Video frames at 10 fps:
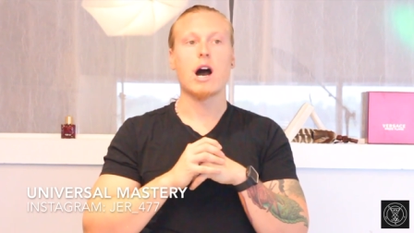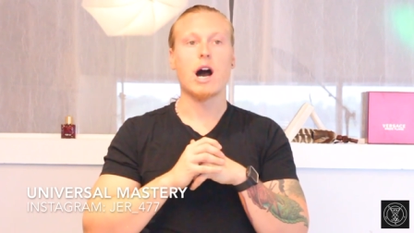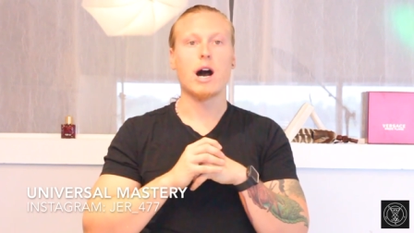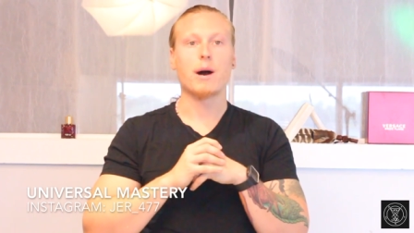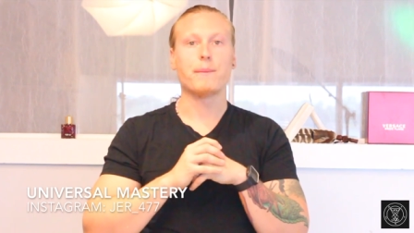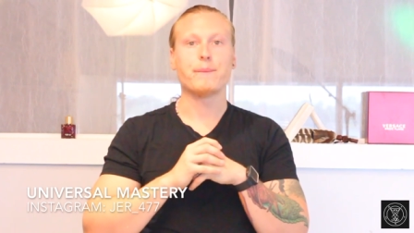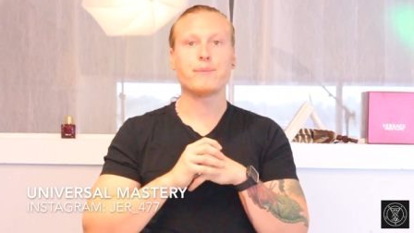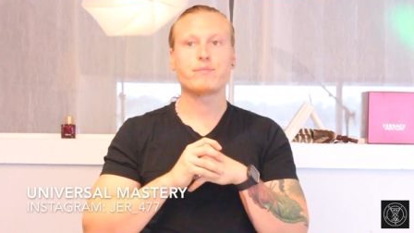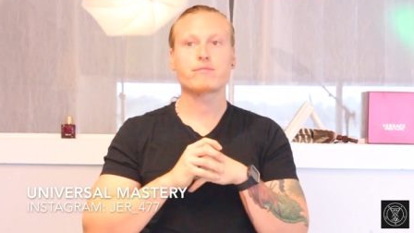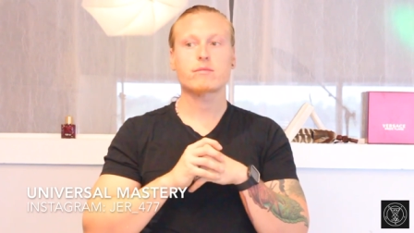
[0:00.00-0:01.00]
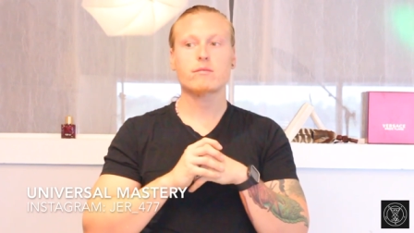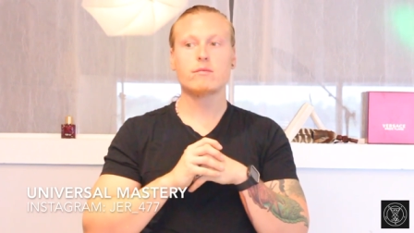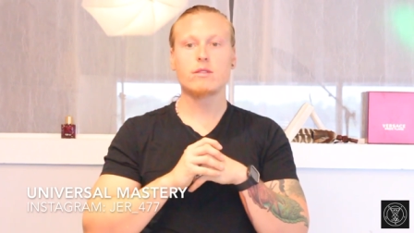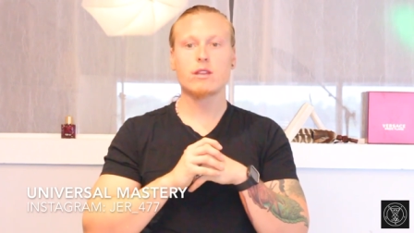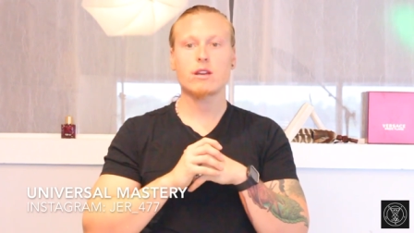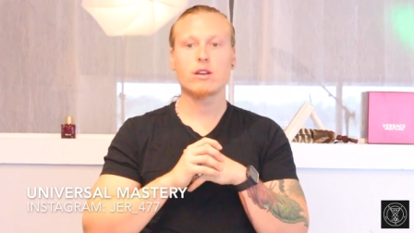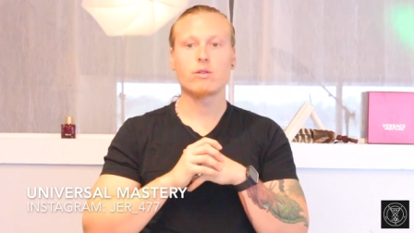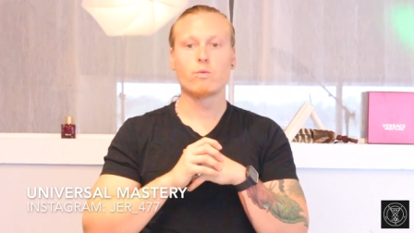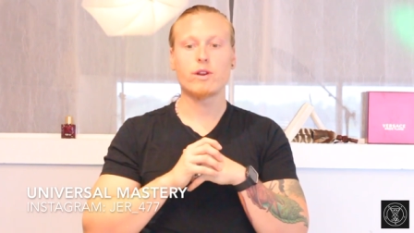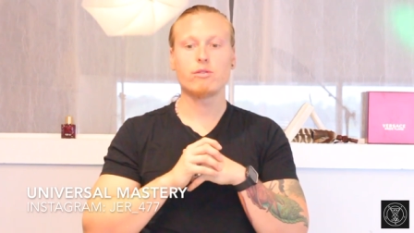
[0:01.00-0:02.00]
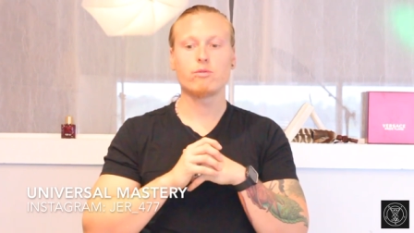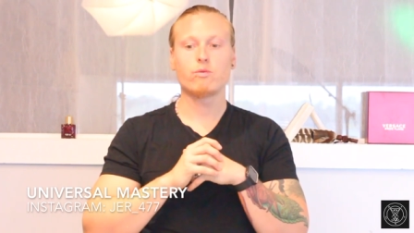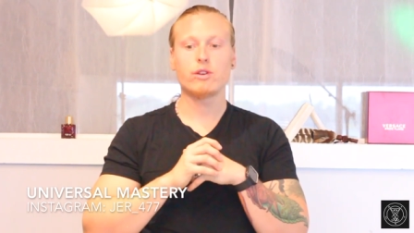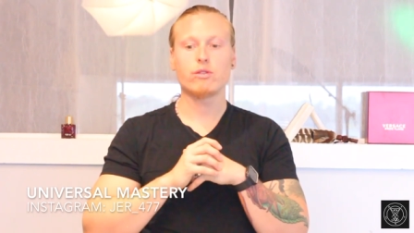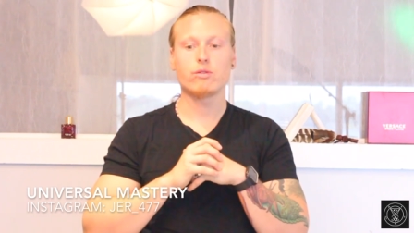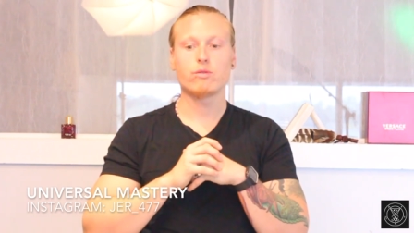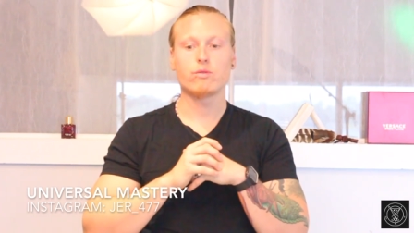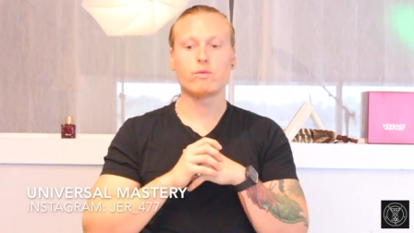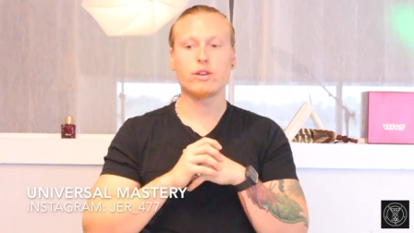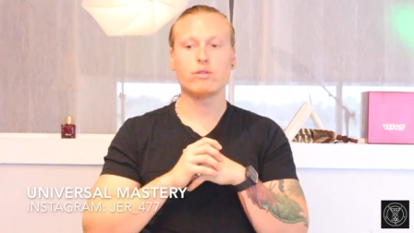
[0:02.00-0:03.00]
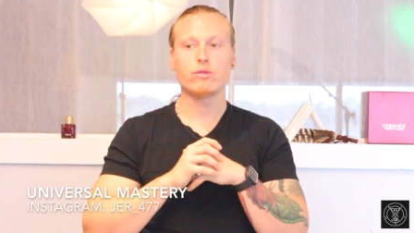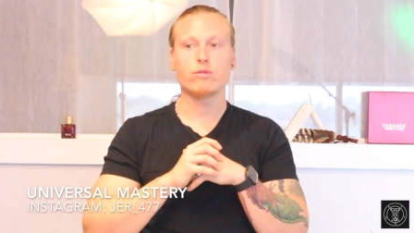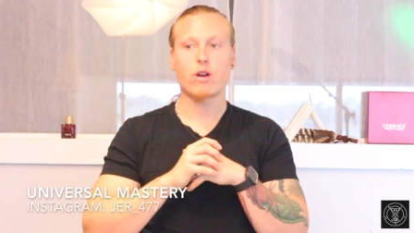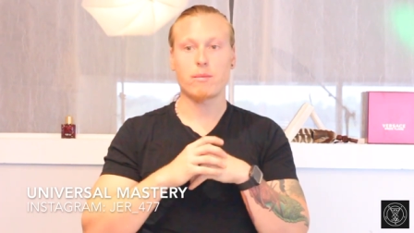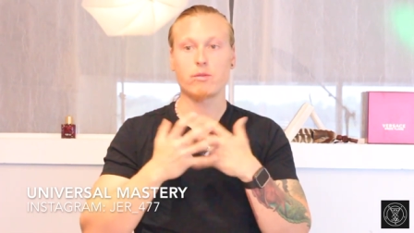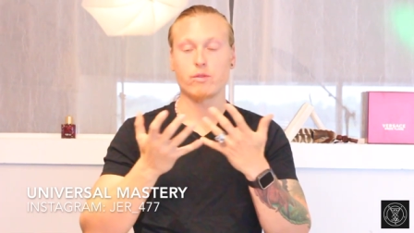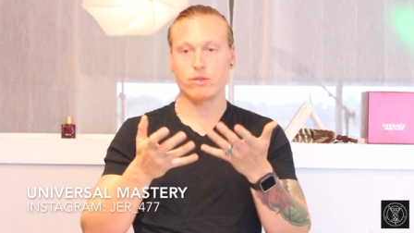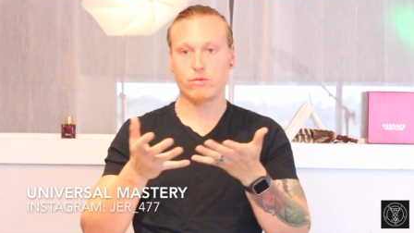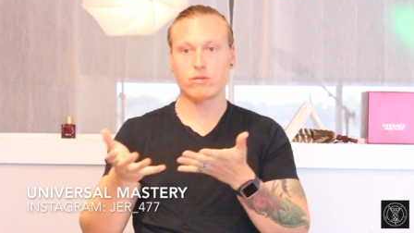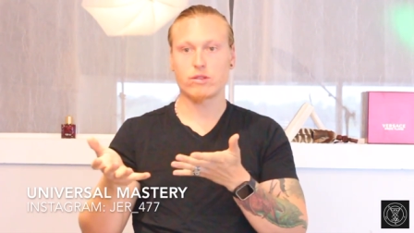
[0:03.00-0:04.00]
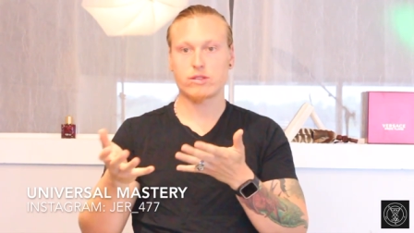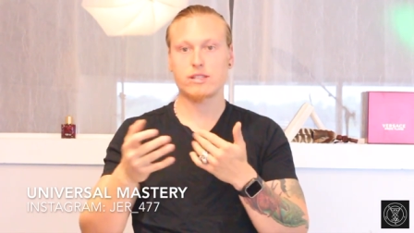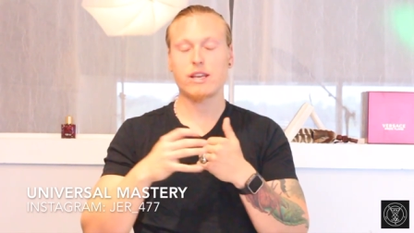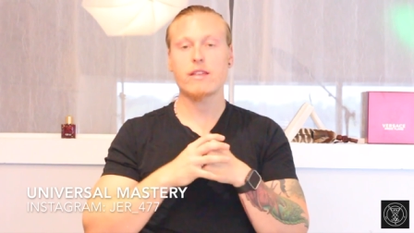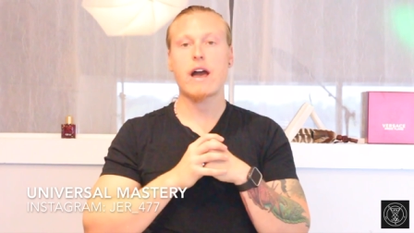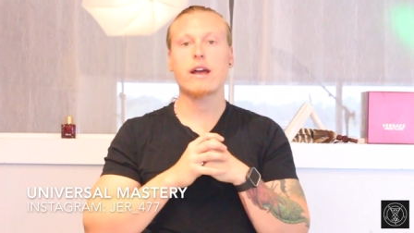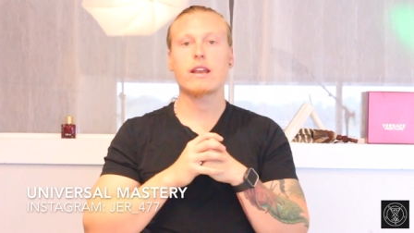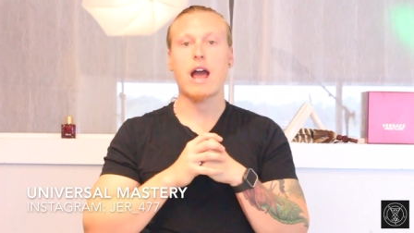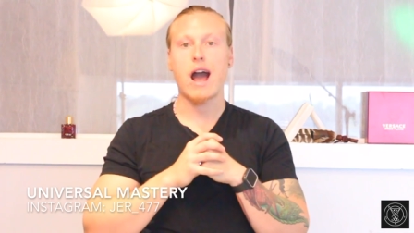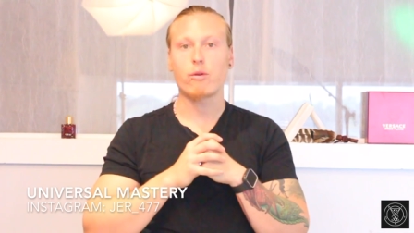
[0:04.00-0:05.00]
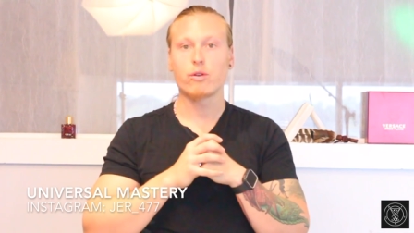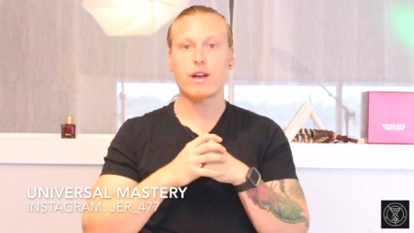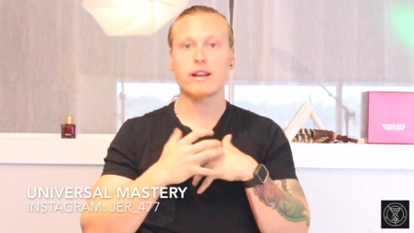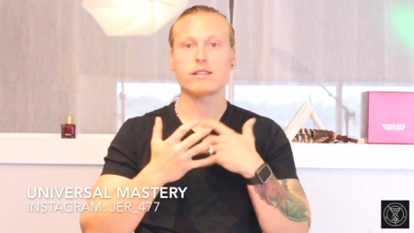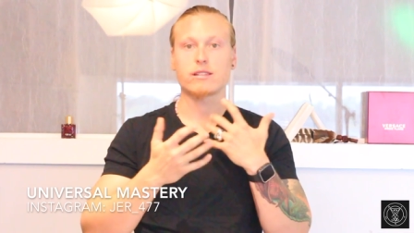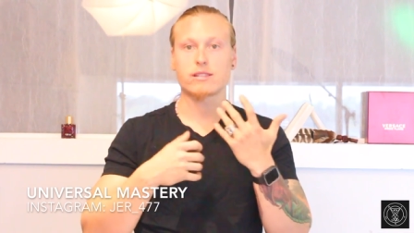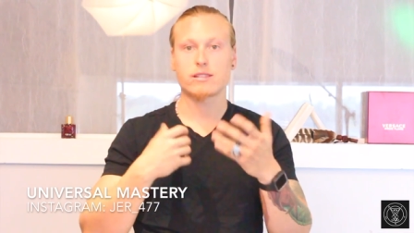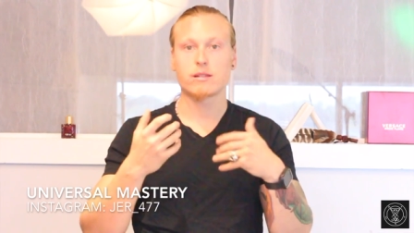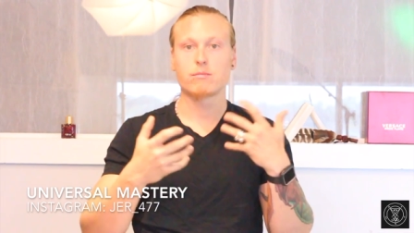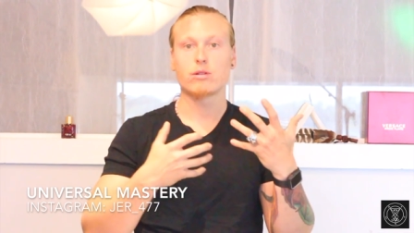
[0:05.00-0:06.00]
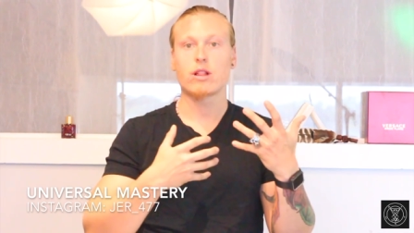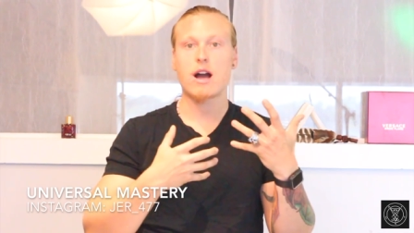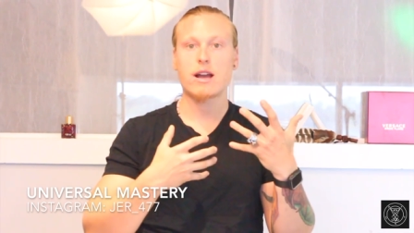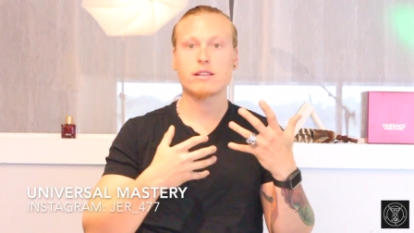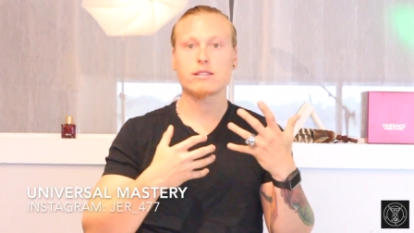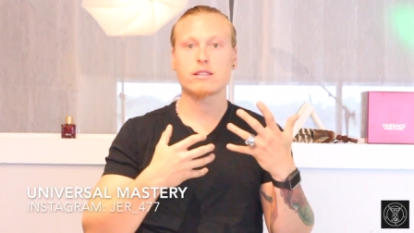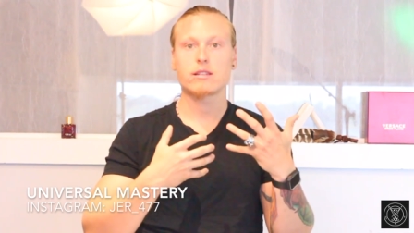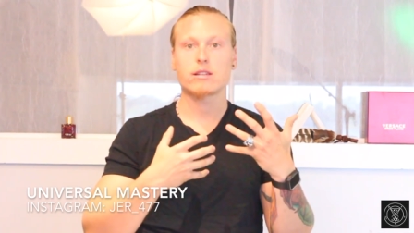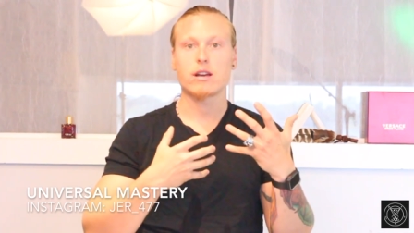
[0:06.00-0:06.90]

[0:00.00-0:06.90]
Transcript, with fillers: Um, when you when you when you I mean when you see that owl, that is a symbolized